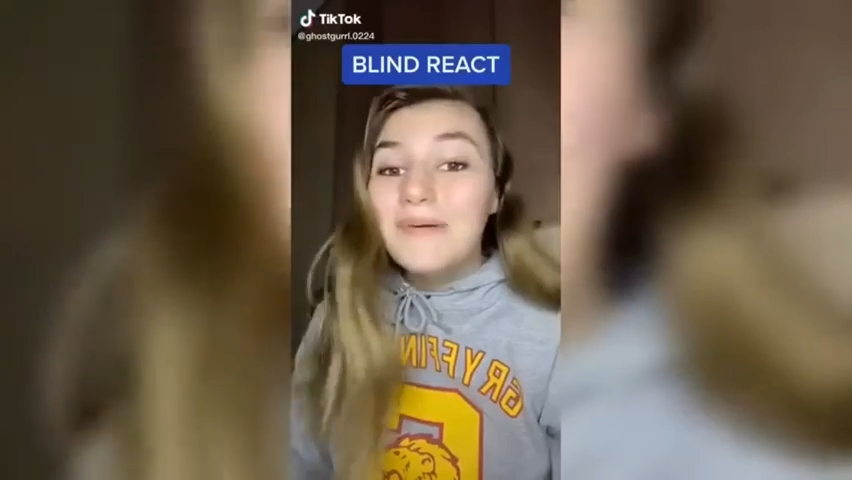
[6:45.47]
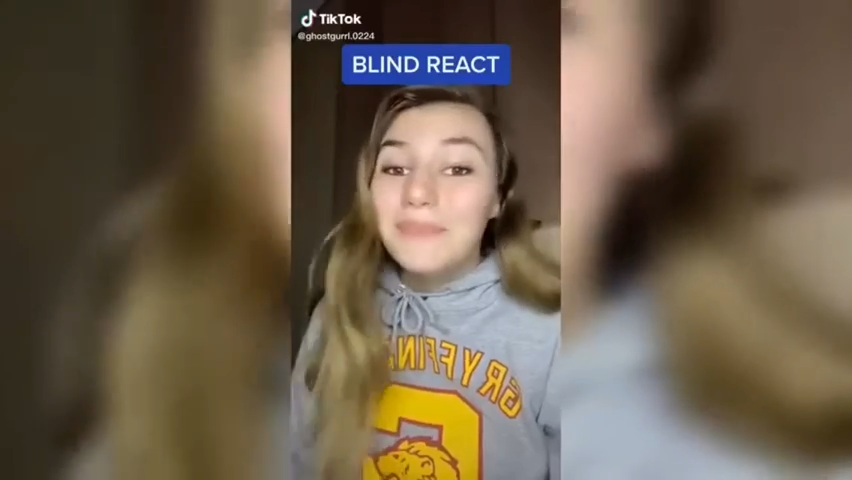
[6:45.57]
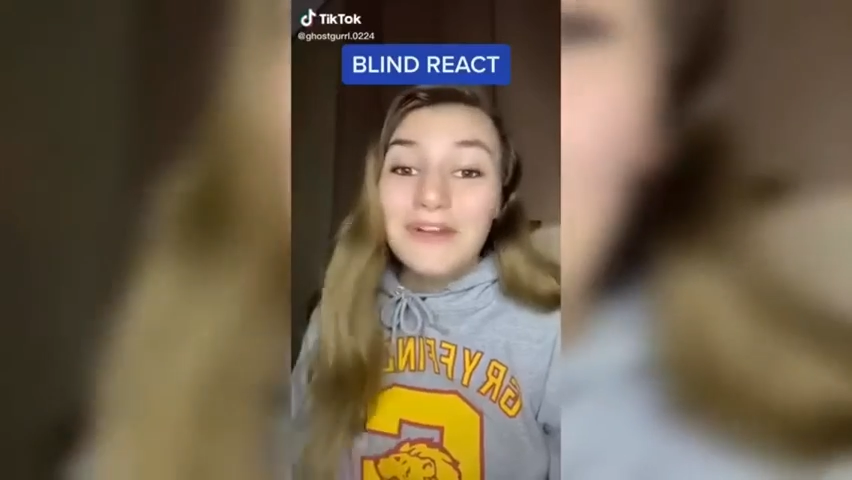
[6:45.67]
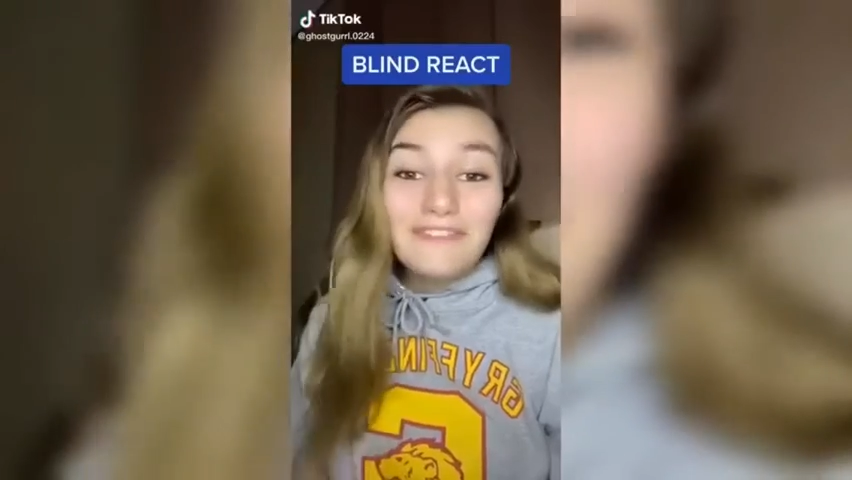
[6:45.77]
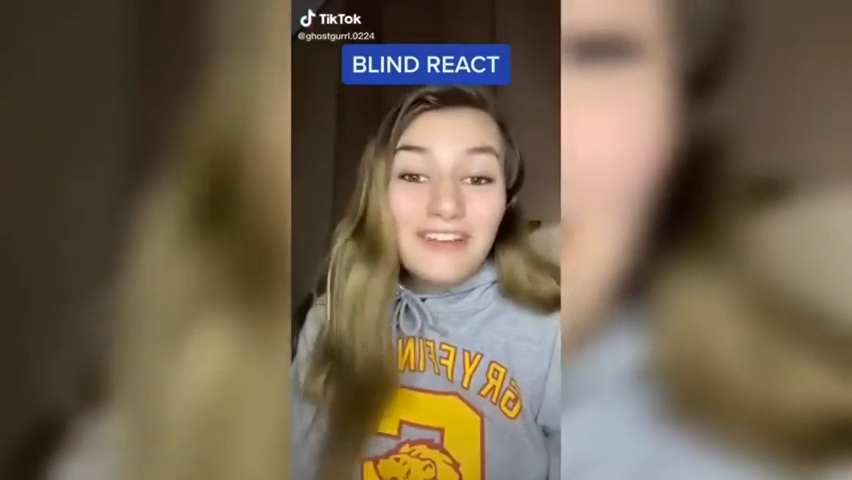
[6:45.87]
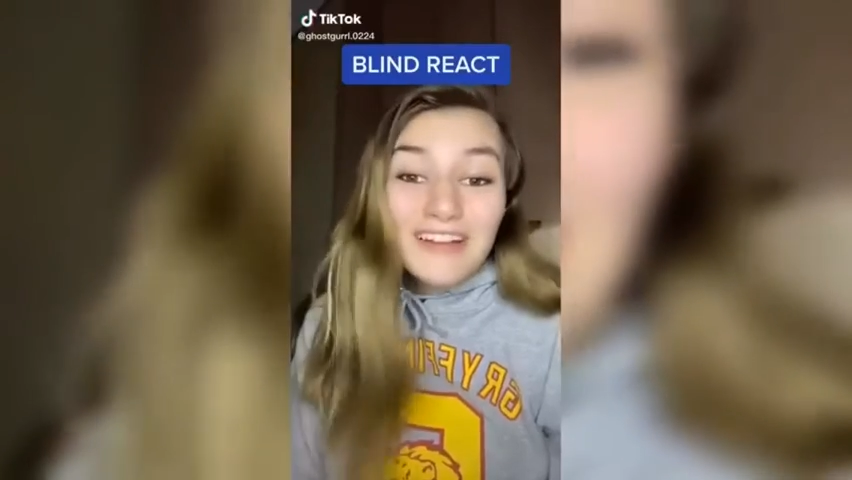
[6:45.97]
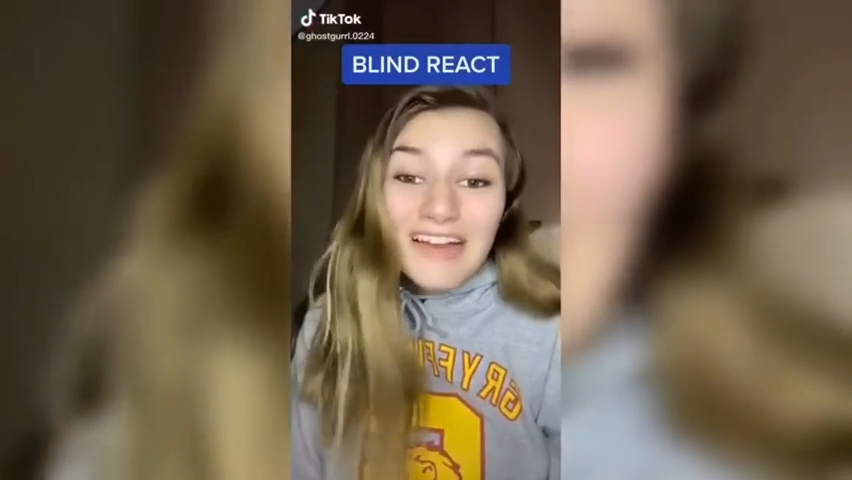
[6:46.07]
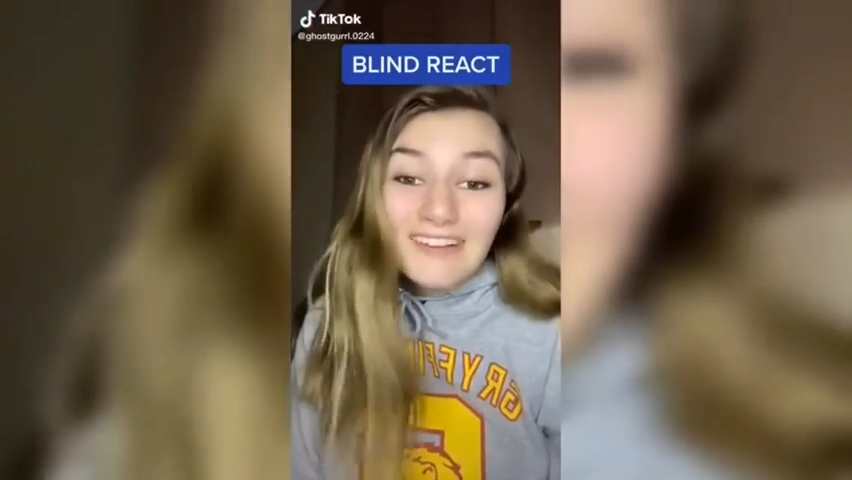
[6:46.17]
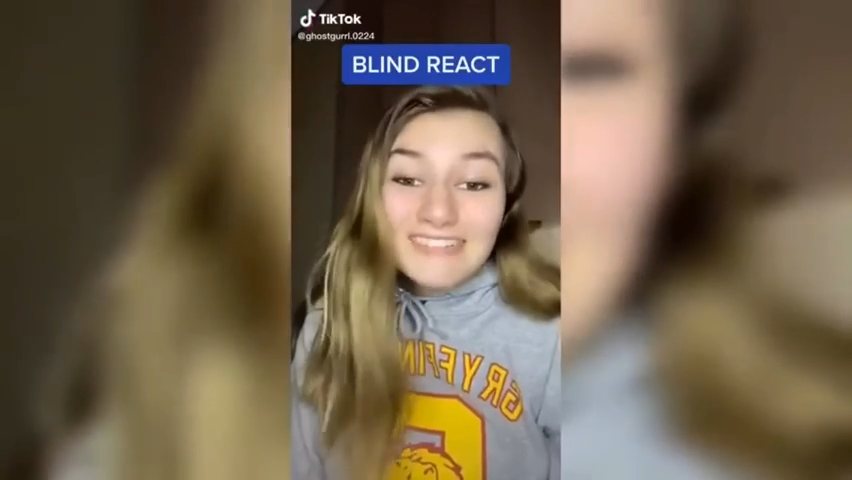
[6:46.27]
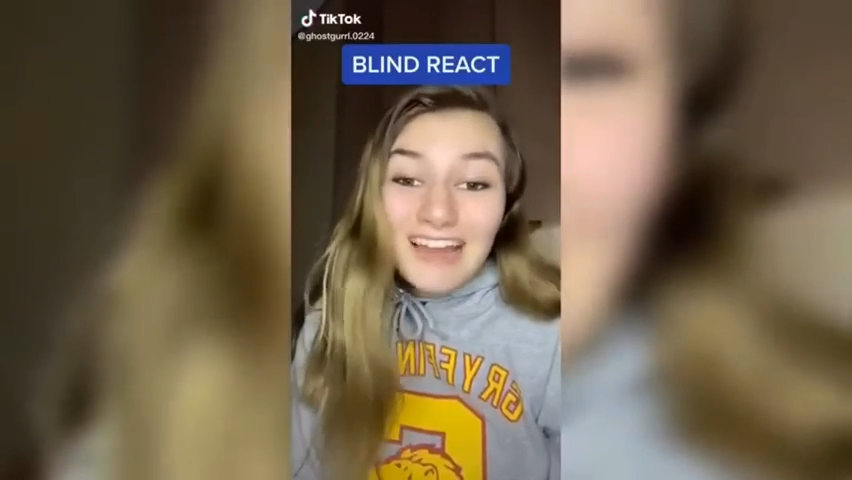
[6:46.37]
Put a finger
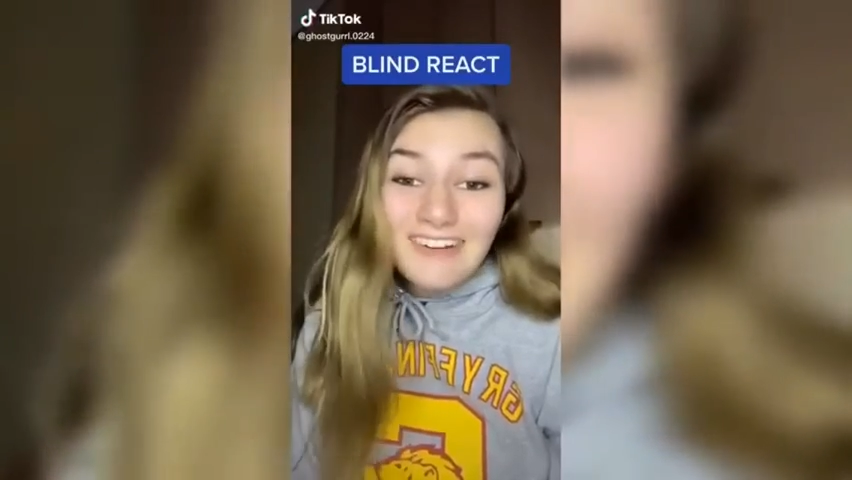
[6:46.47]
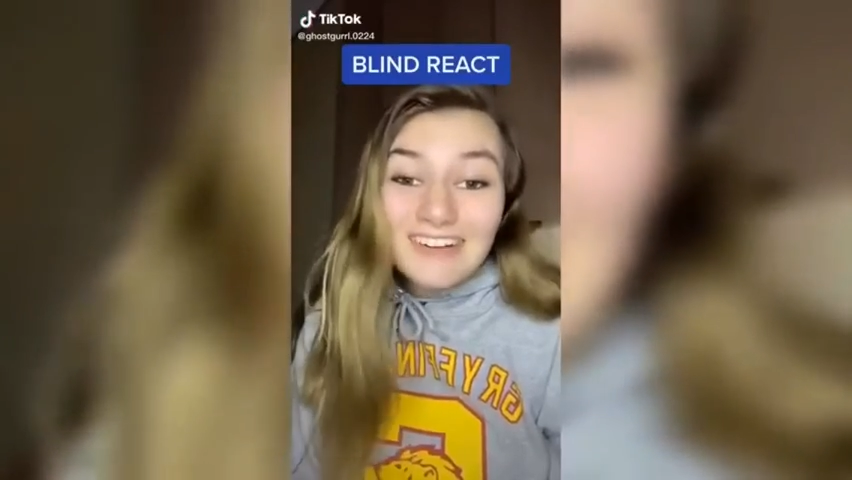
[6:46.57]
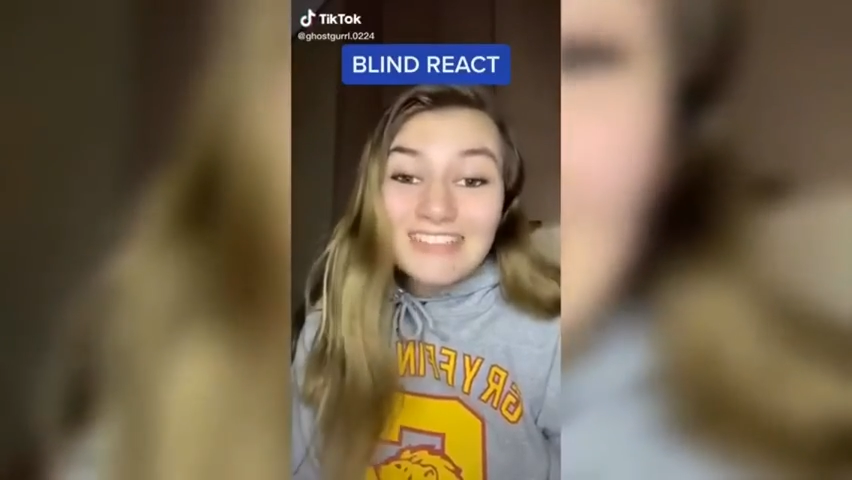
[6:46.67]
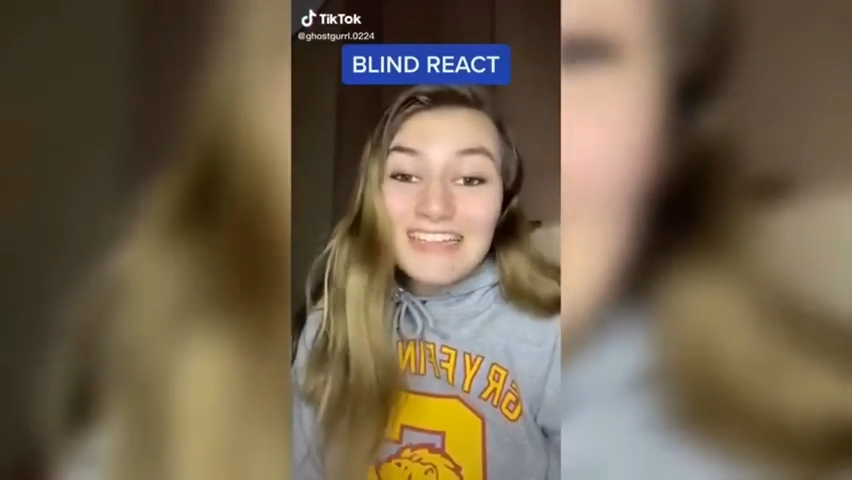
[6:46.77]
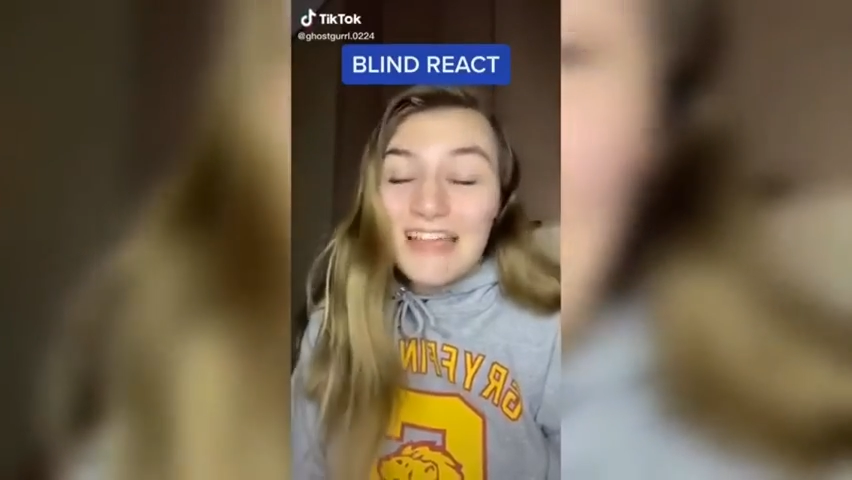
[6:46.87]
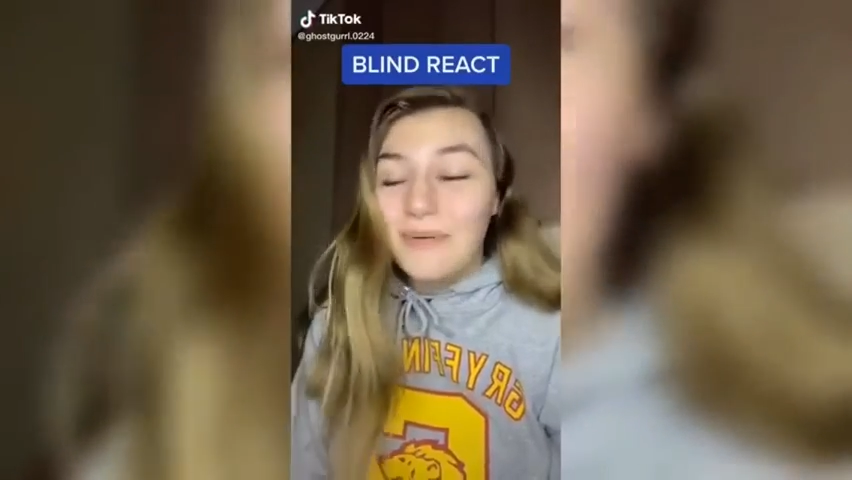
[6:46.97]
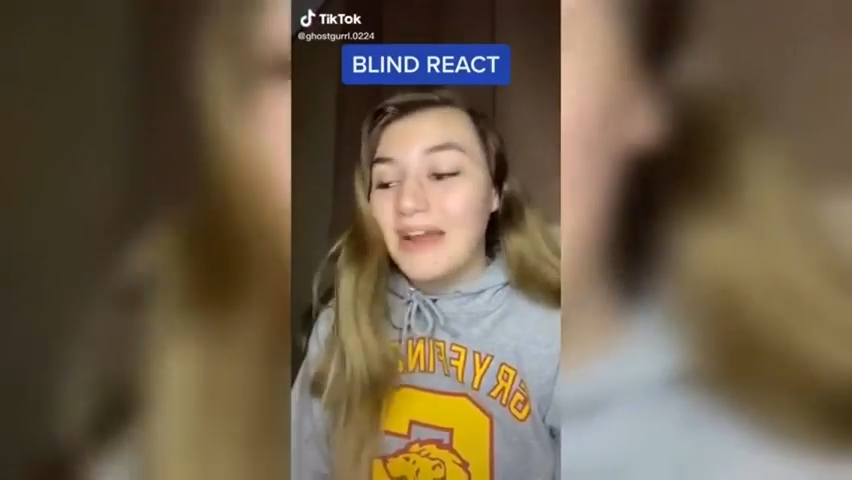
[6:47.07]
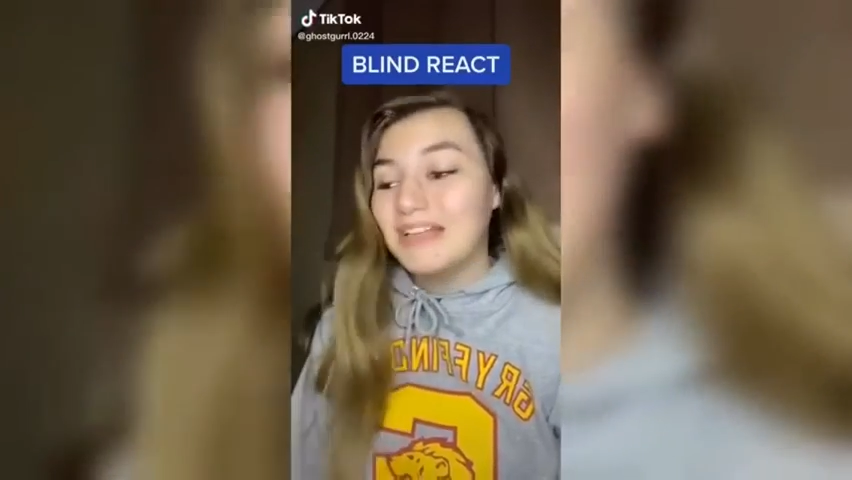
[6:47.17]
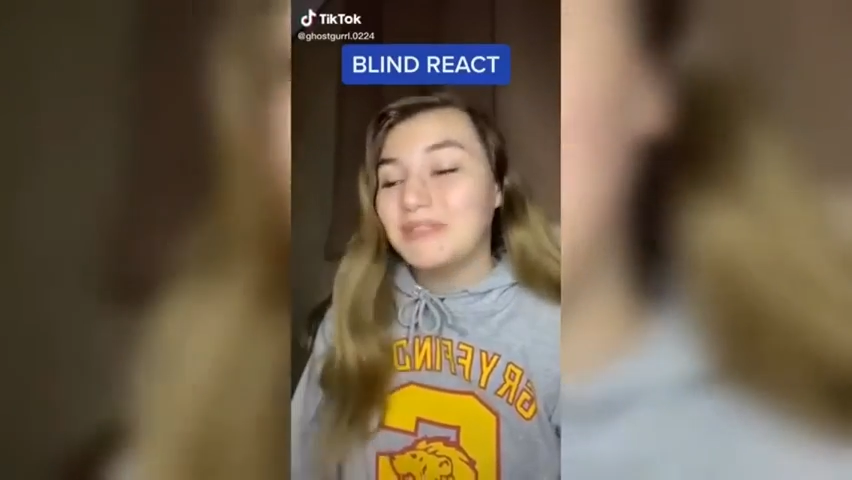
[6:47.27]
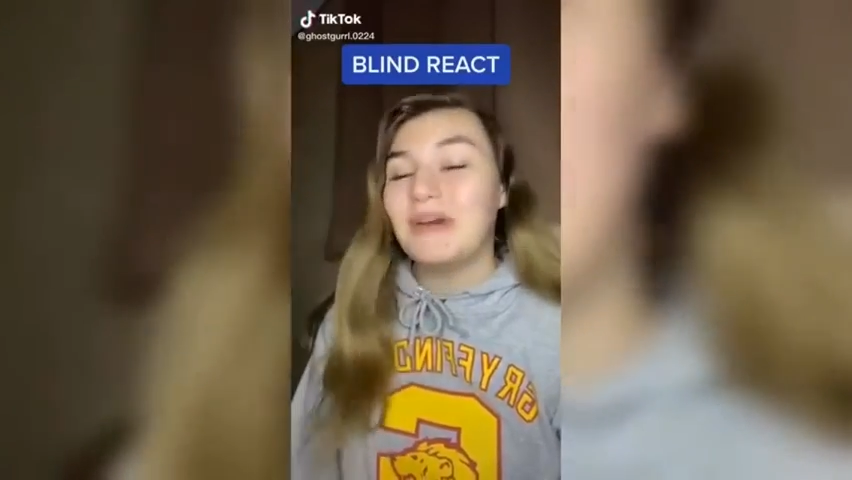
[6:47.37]
down challenge. Let's get right
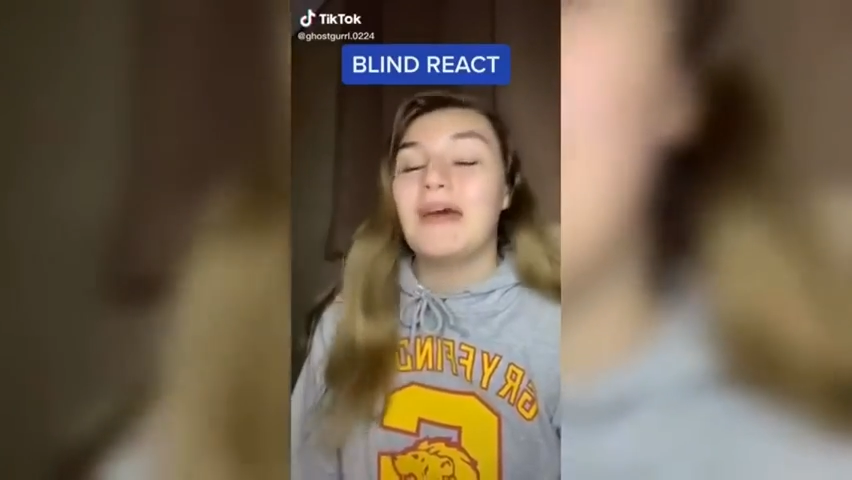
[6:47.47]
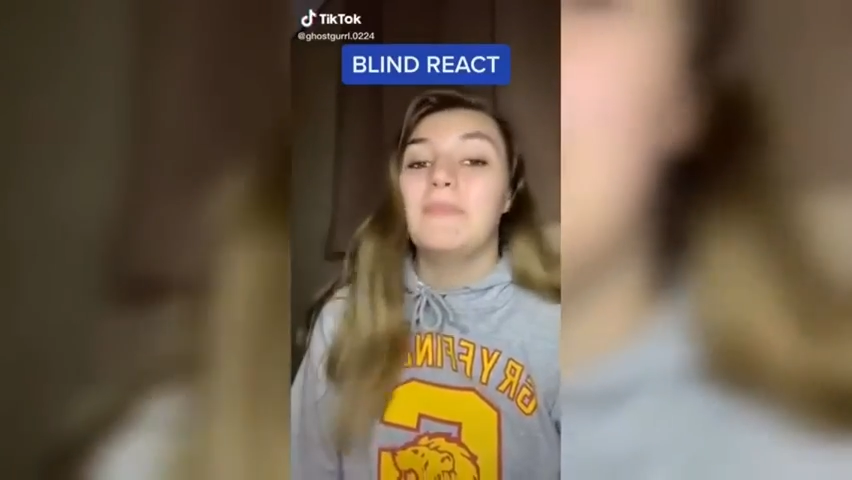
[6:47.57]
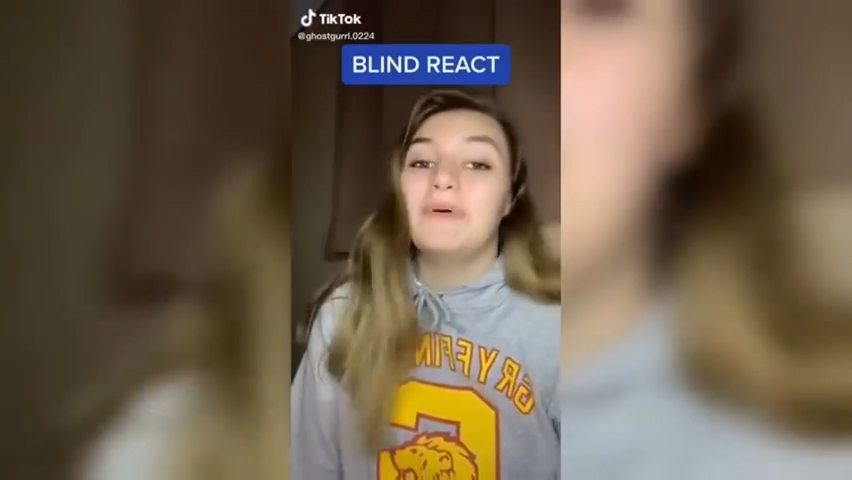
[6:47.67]
into it.